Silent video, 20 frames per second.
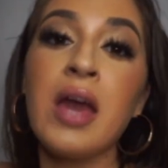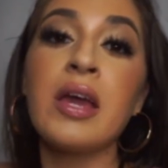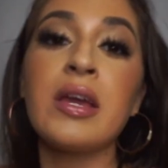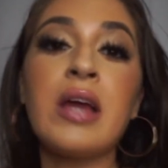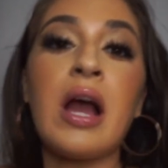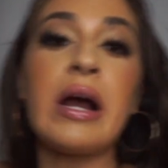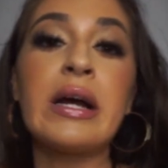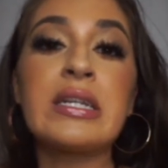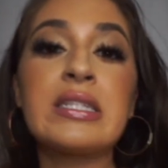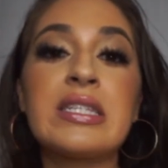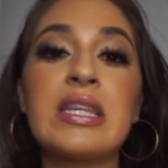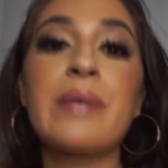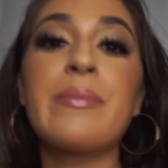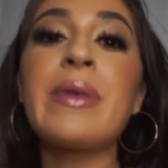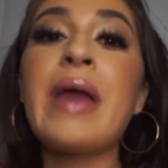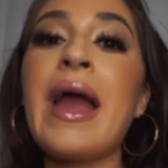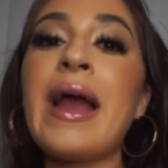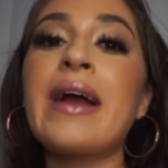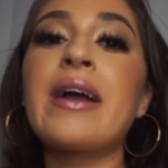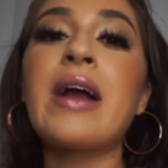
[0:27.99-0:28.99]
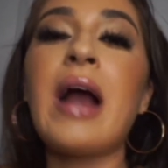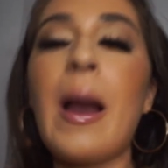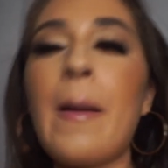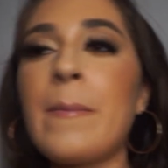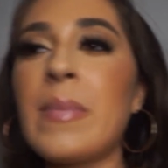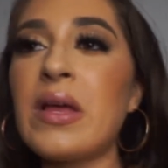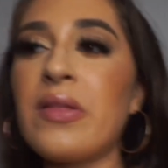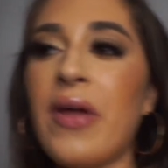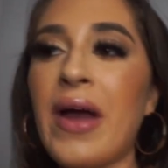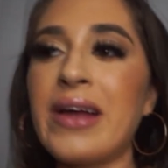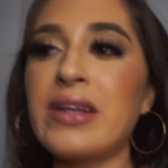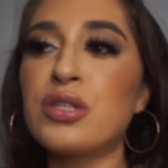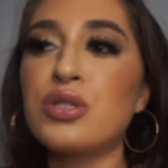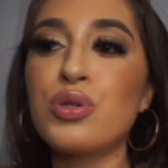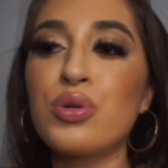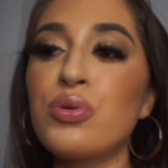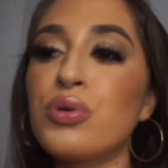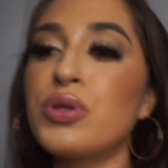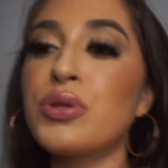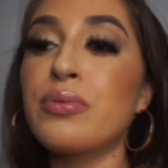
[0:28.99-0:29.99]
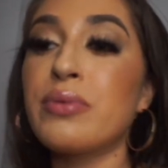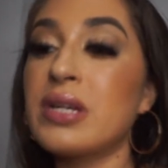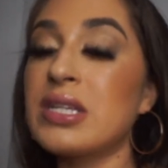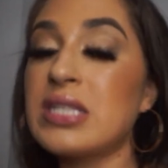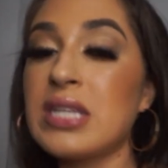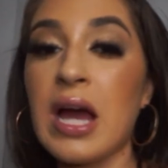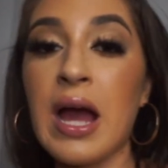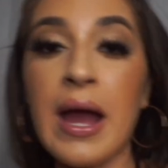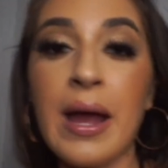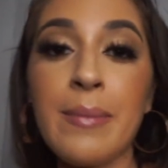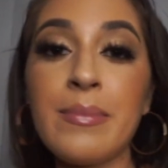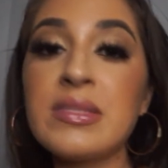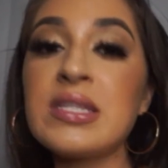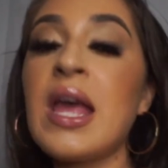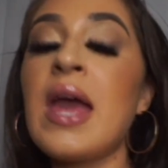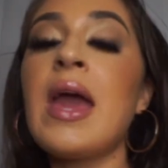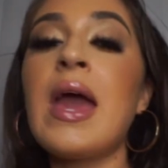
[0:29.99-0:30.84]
Y'all, Sammy had got me like two, three times,